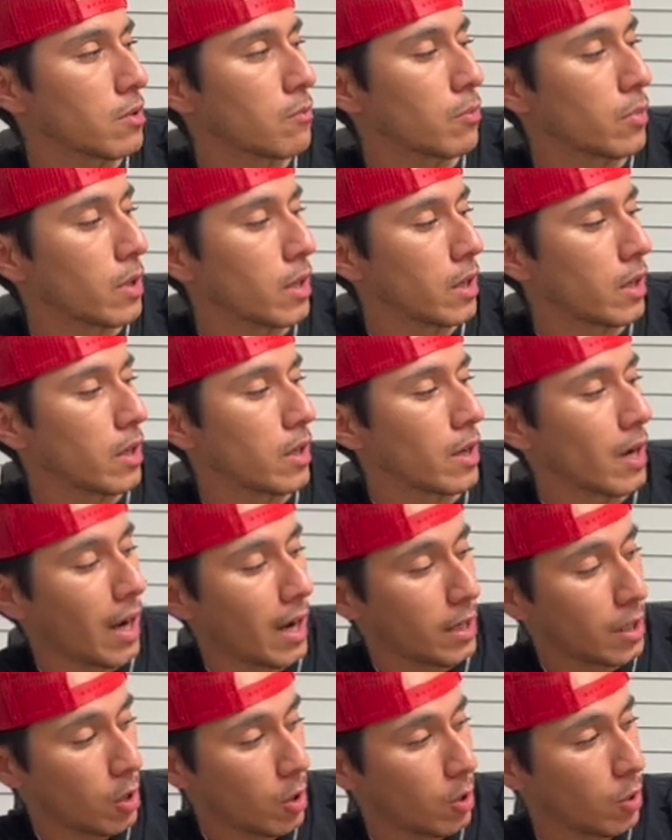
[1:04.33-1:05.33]
but I
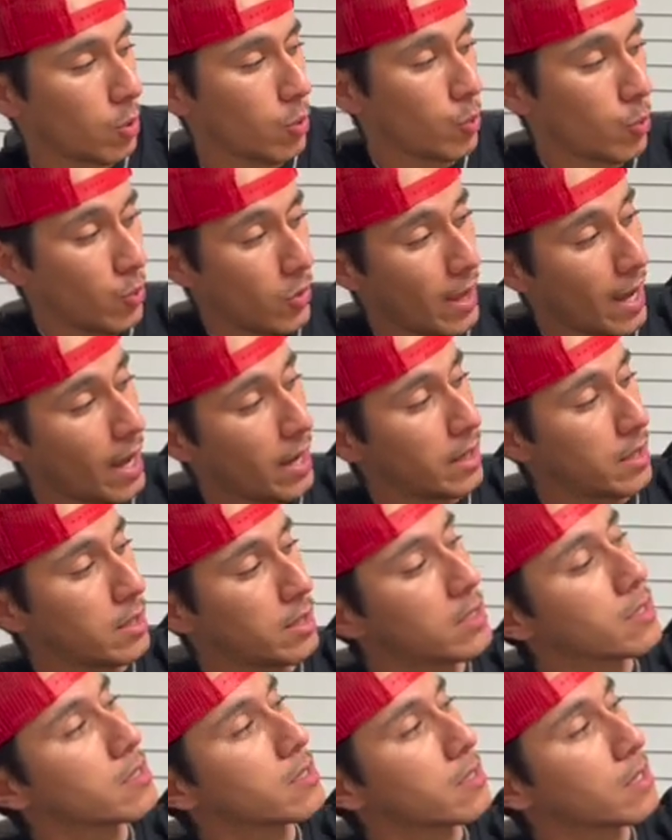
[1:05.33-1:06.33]
know who that
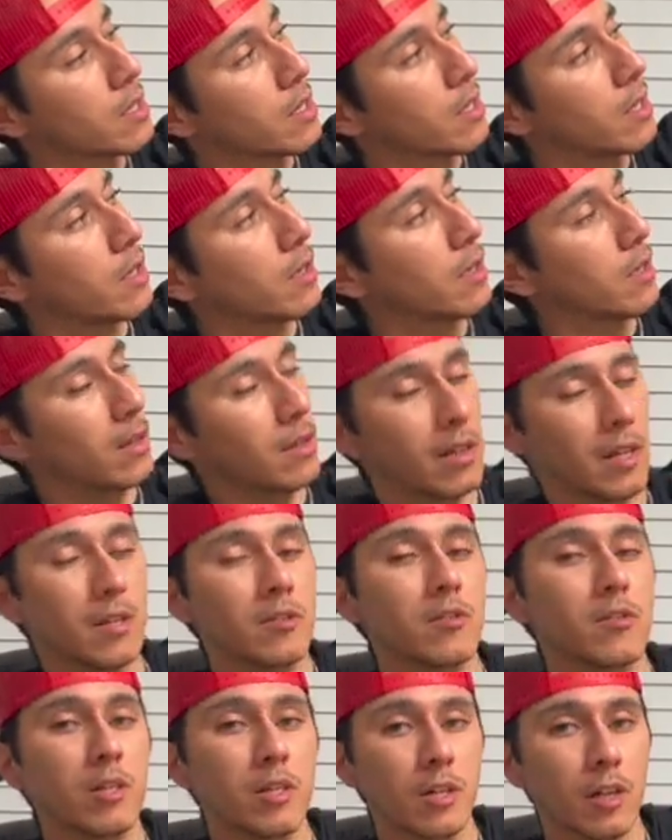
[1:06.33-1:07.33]
is, and that's
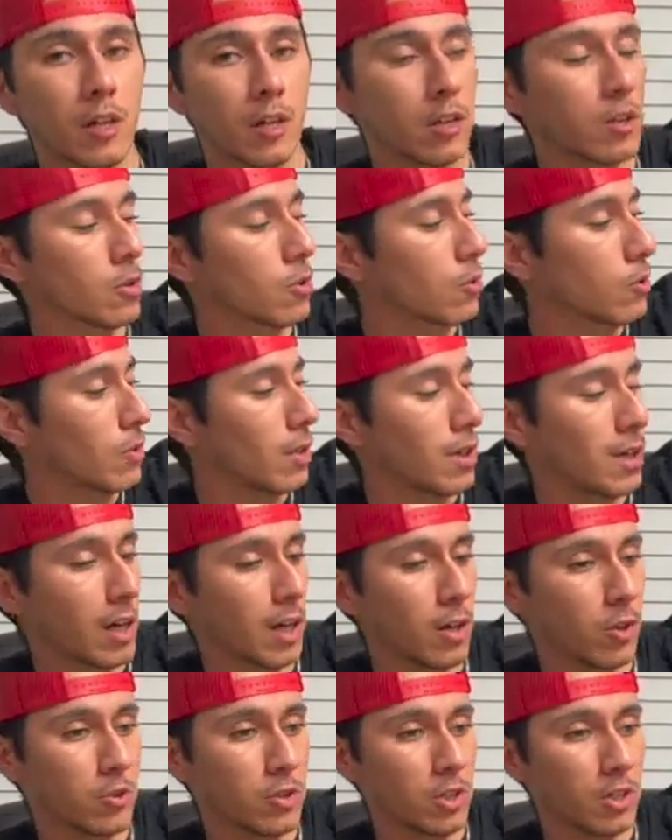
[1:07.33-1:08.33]
Chicharito. And I
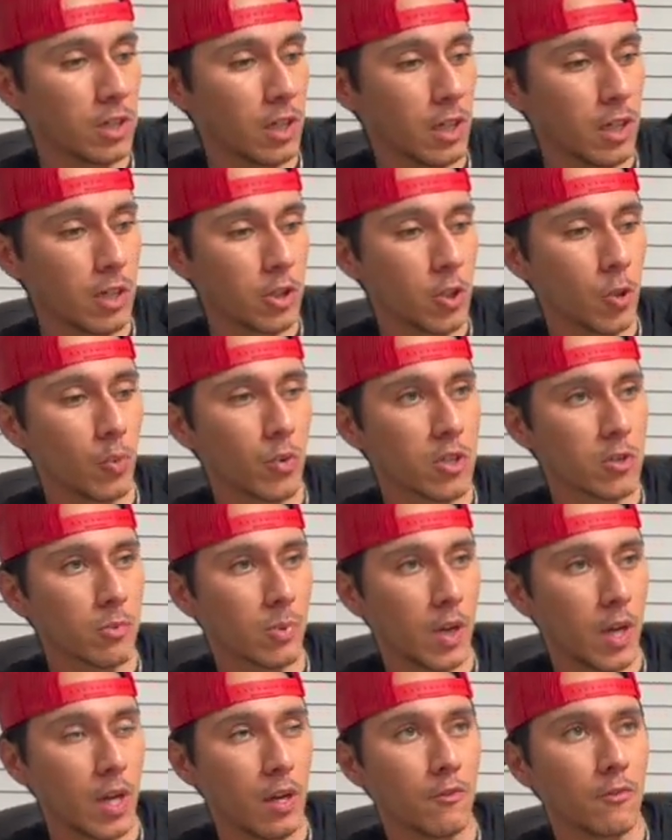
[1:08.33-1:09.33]
know Chicharito was
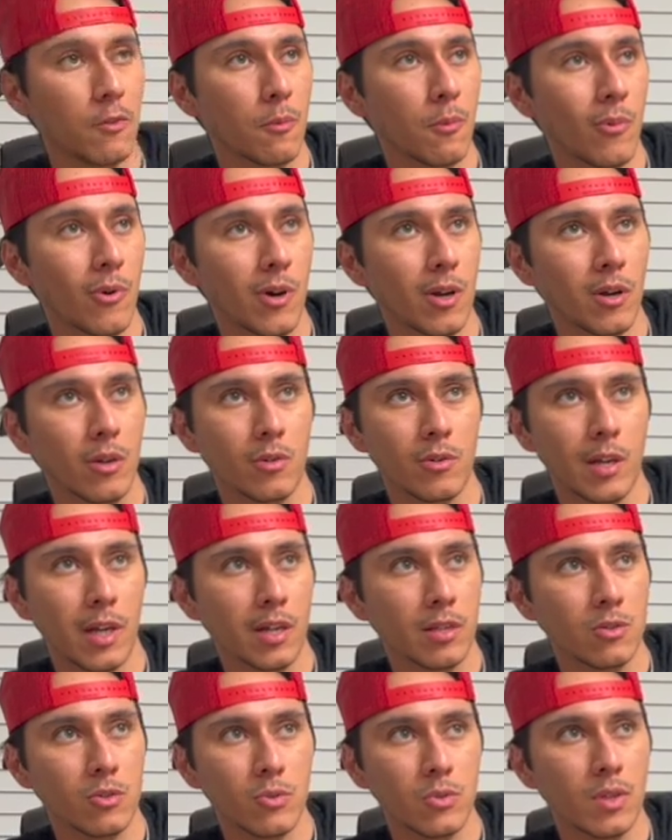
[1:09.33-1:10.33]
playing from around like
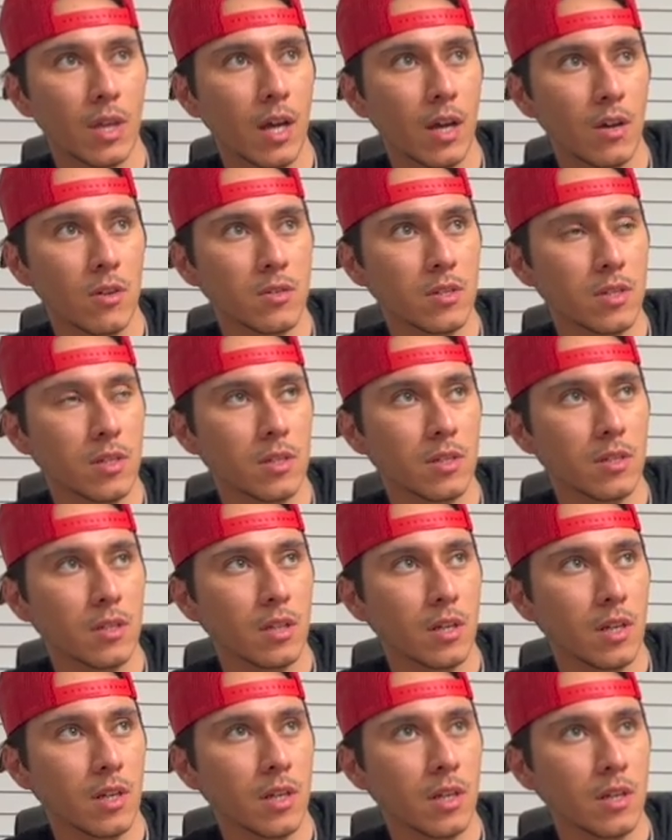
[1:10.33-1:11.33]

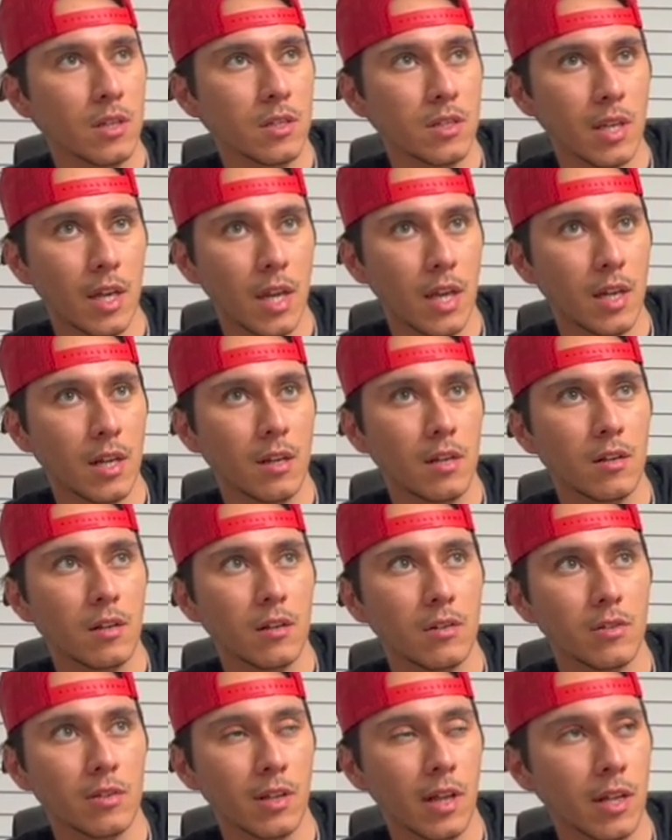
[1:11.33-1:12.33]
2010
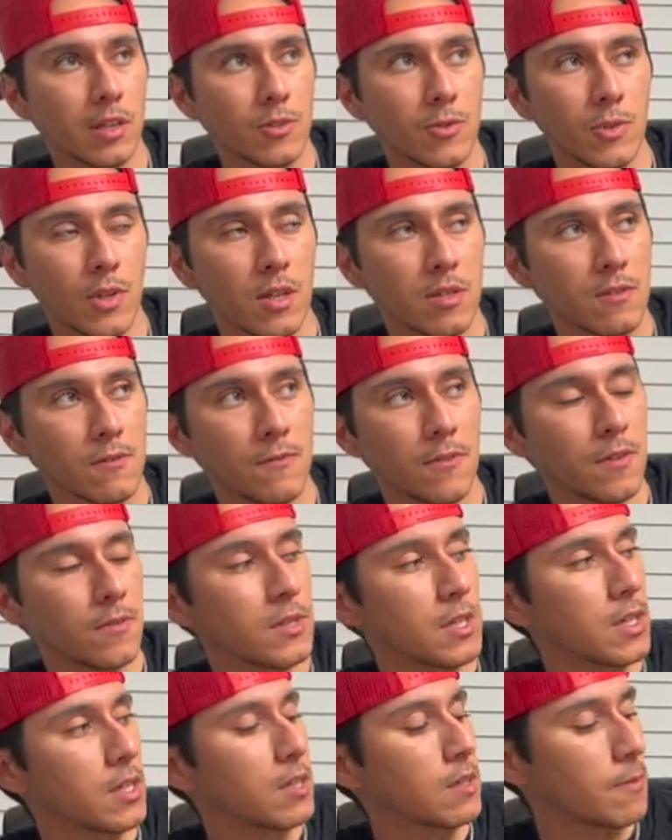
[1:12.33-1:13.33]
to like
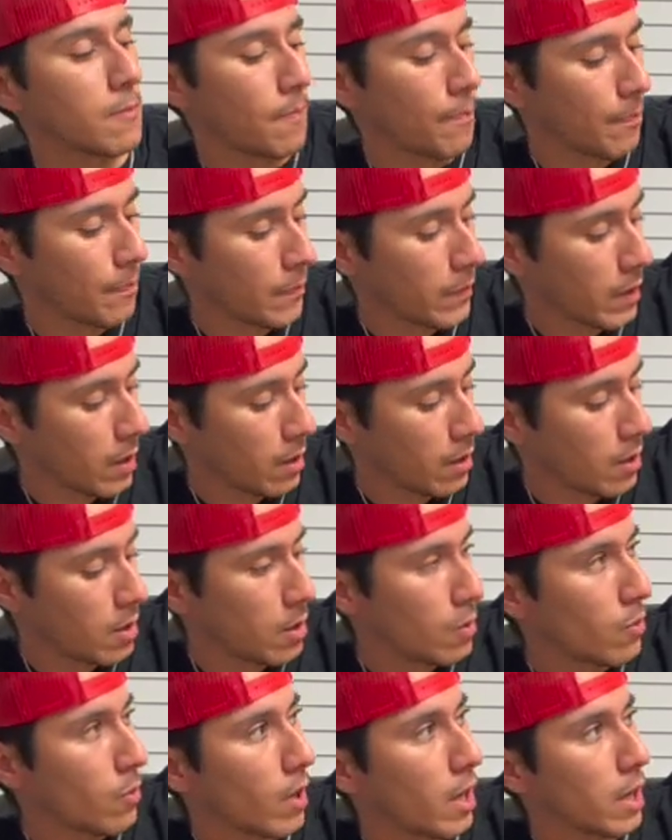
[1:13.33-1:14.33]
2015,
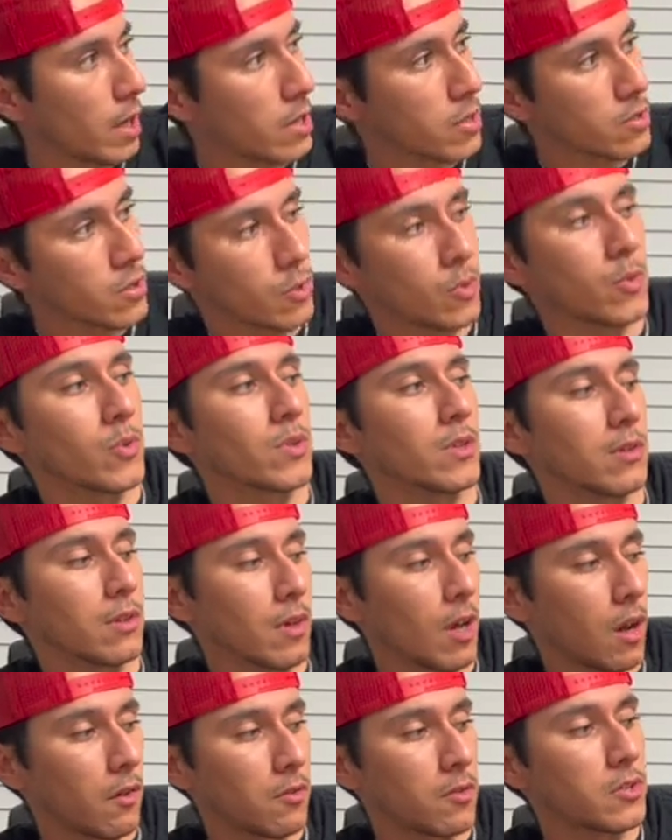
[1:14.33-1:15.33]
right? So
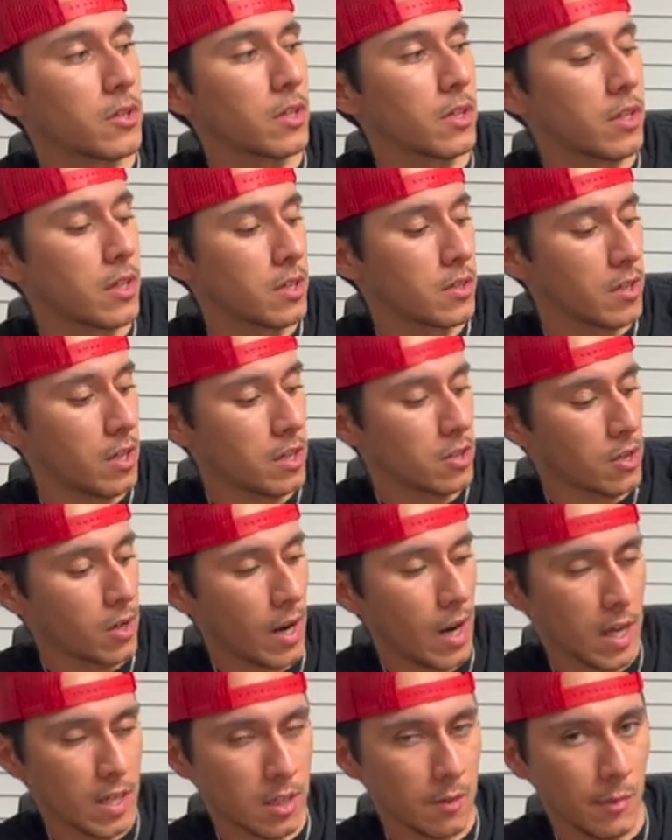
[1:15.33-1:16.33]
obviously this t-shirt
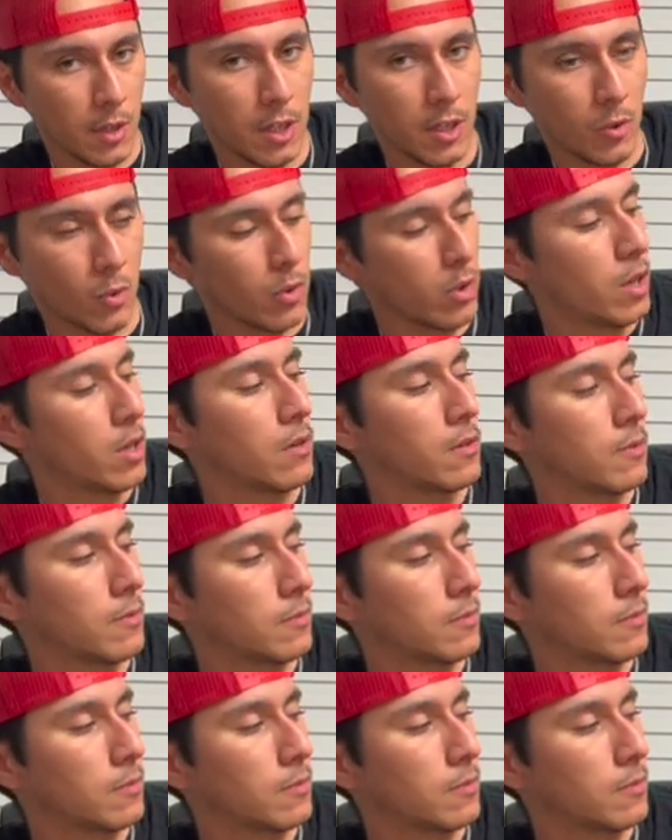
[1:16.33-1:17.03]
has to be newer.